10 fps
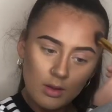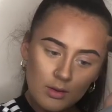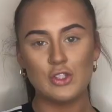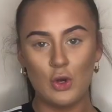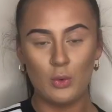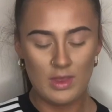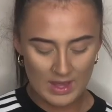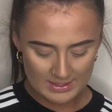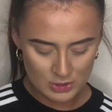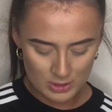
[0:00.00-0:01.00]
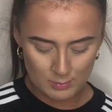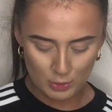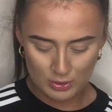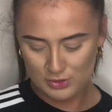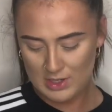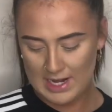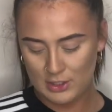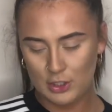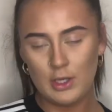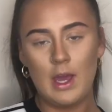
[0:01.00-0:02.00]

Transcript: So that's all the bronzer I do.